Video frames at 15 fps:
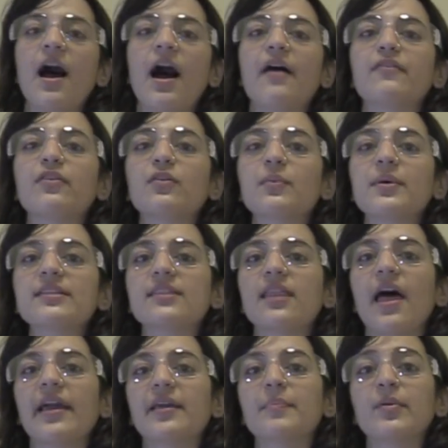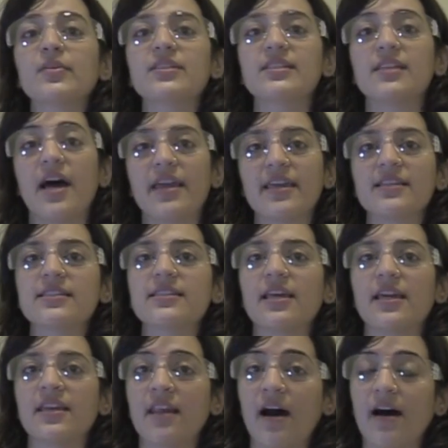I've always liked both science
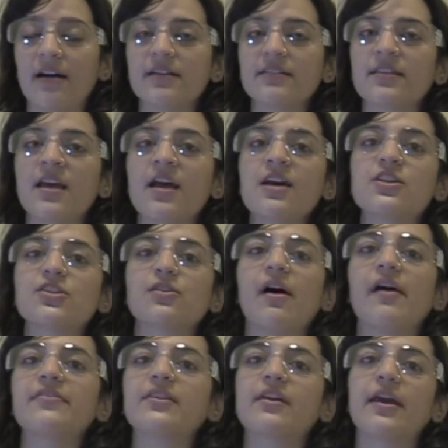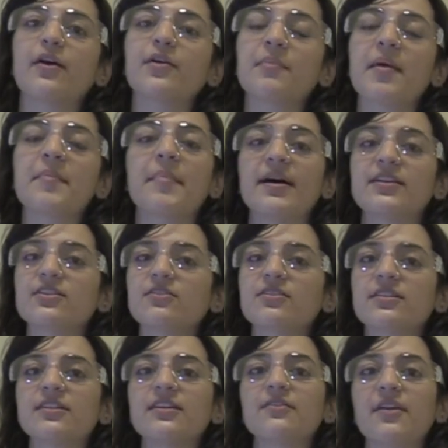and art, so after I got my
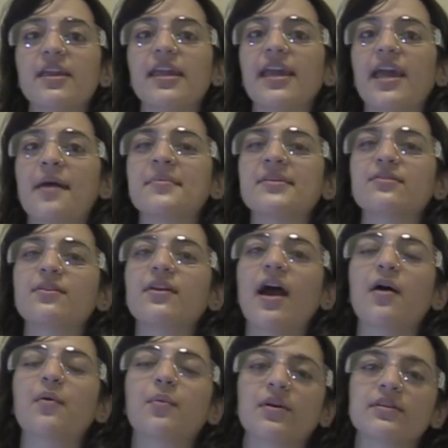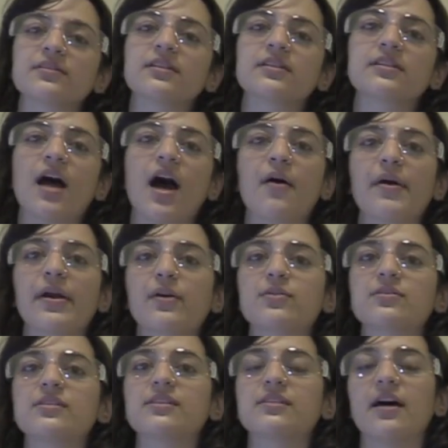bachelor's degree in chemistry, I wondered how I
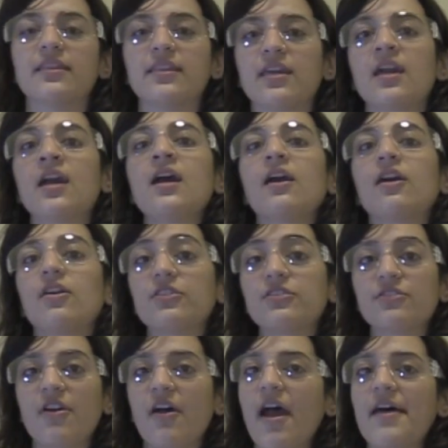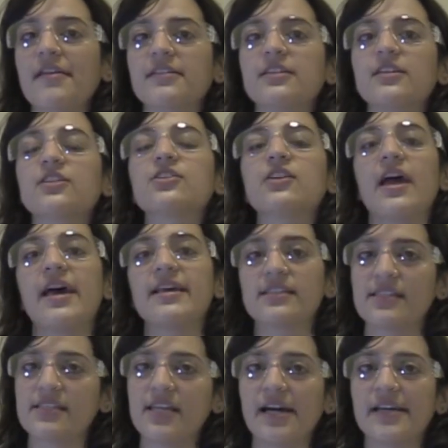could study cultural heritage as
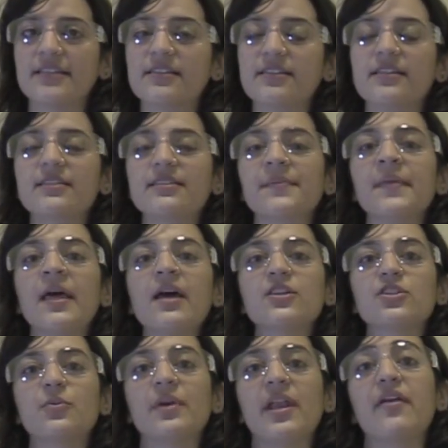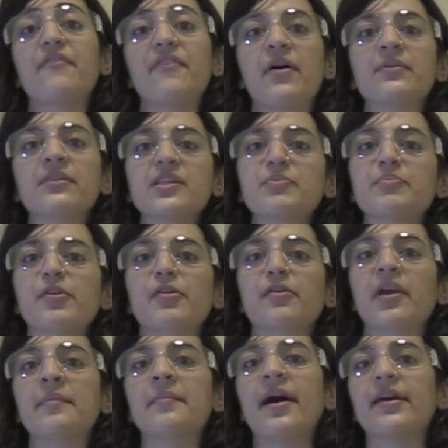a scientist, so when I found this
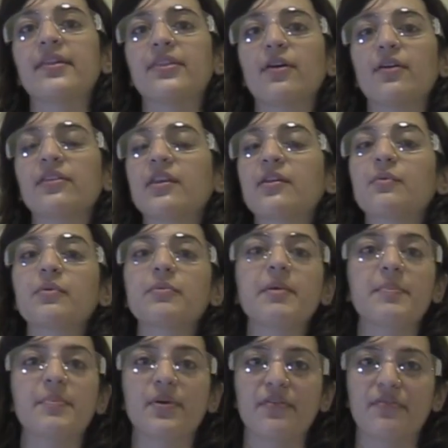program, I thought that it would be